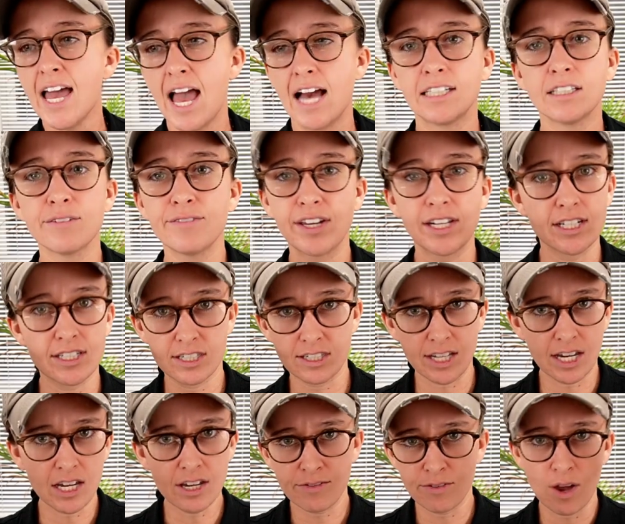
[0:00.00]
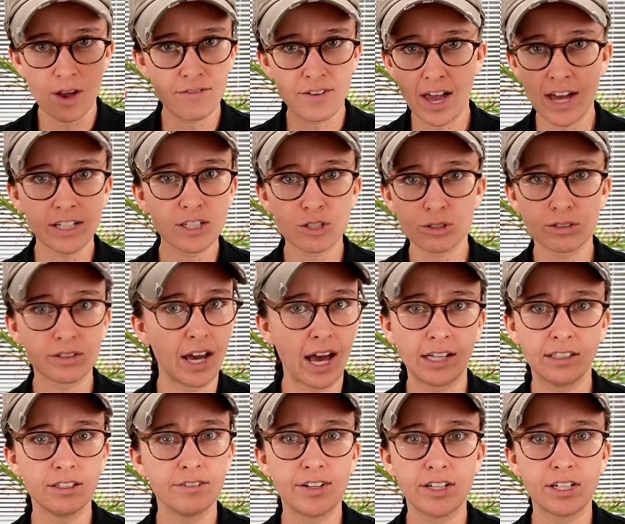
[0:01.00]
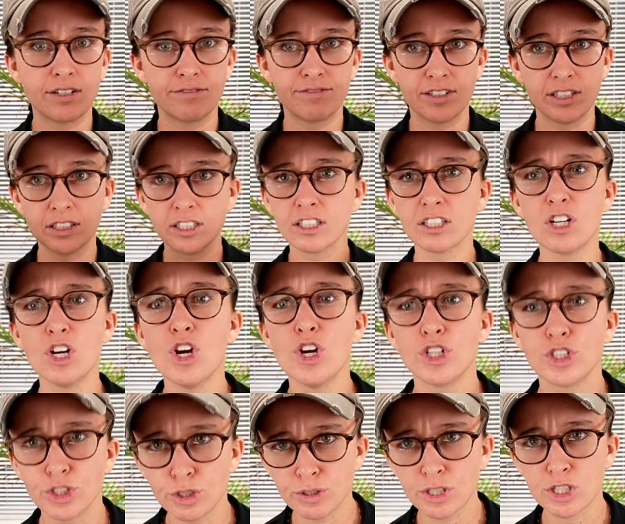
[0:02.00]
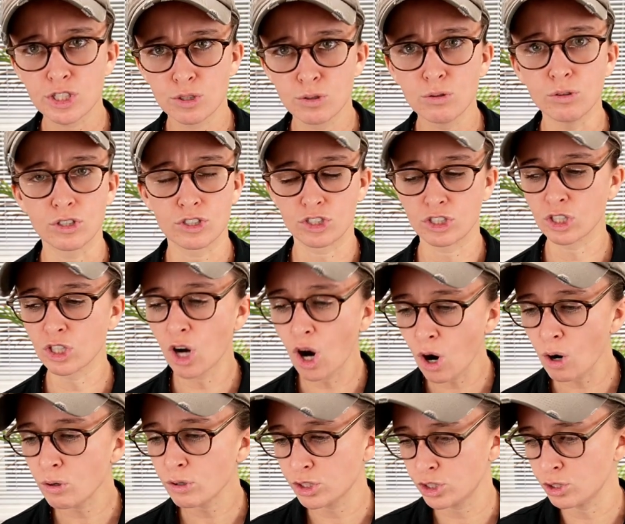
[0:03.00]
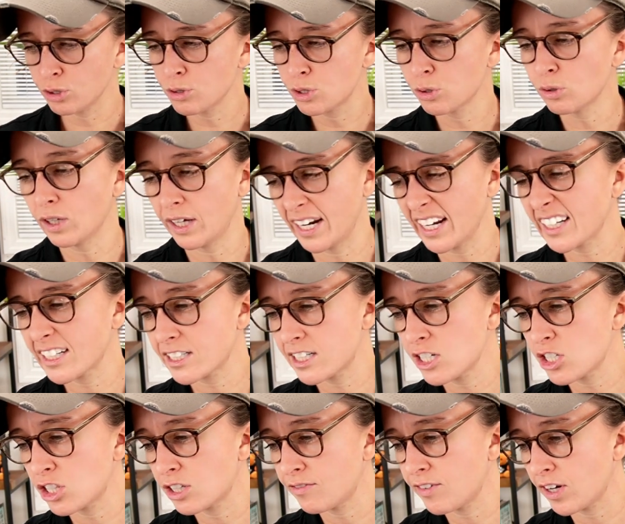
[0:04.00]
elevated state, if you have any sort of elevated feeling, do this tool. It's the go-to tool. And I'm gonna teach you the